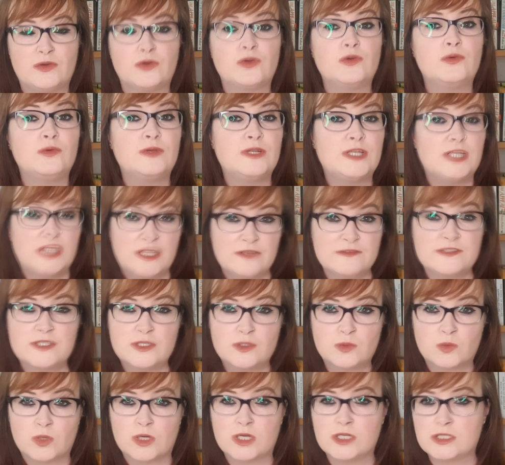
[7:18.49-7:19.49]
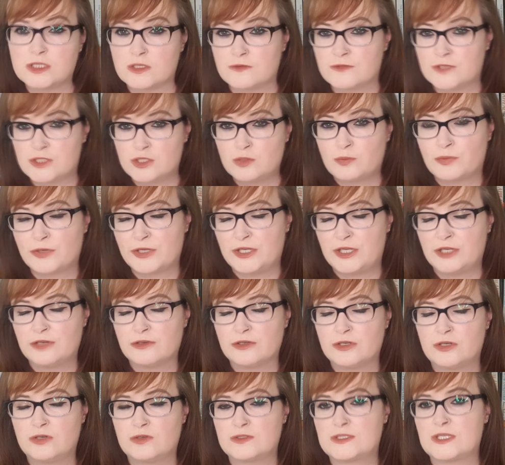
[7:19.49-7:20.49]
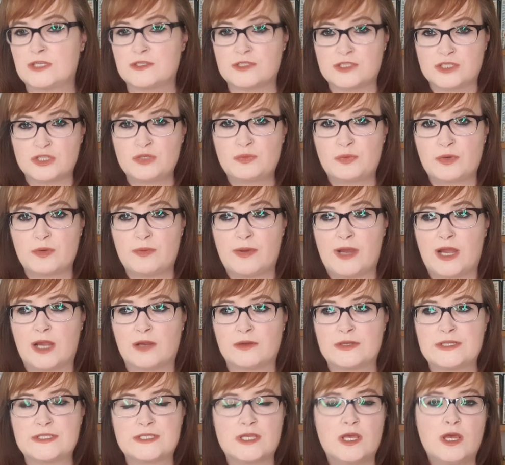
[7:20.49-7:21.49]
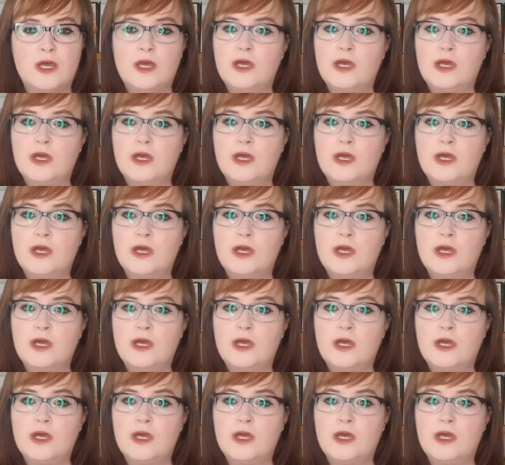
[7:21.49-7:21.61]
who lives in a world of superheroes and superpowers,